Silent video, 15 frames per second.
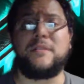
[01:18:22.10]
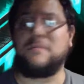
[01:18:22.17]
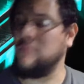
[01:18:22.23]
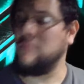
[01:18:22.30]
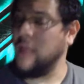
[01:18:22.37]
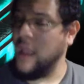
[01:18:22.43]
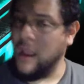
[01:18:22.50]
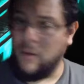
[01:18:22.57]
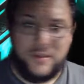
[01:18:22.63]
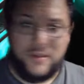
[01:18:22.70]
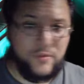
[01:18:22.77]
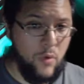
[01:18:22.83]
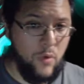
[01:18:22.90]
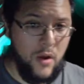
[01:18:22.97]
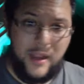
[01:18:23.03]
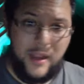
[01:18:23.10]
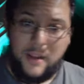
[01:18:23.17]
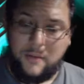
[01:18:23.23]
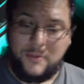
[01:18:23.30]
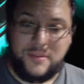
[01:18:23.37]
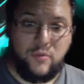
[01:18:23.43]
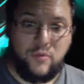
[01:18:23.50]
It was
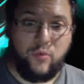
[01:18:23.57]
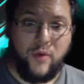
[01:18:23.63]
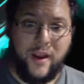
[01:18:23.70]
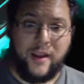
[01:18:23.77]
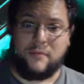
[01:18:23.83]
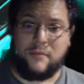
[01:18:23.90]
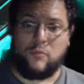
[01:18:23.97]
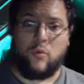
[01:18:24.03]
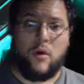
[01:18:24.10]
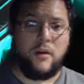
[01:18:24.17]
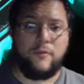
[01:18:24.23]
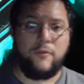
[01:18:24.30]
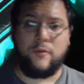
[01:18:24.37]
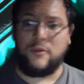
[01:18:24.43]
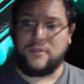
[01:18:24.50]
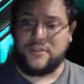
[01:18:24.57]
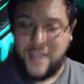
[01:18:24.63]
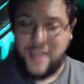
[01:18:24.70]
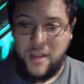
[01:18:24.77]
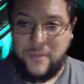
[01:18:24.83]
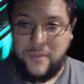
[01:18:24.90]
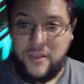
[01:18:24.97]
great, wonderful to chat
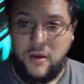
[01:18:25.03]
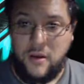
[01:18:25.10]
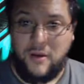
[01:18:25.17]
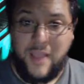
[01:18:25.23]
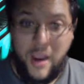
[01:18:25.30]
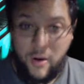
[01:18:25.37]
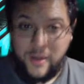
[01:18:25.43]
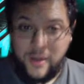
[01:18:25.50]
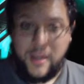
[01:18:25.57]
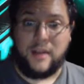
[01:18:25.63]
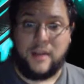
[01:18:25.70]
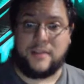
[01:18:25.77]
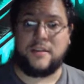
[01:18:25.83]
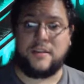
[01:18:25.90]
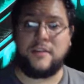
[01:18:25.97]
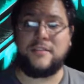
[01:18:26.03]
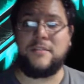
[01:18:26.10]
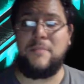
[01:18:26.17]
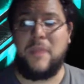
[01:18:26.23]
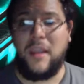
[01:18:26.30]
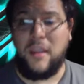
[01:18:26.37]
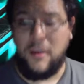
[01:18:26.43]
with you all. Aaron, it is good to meet you.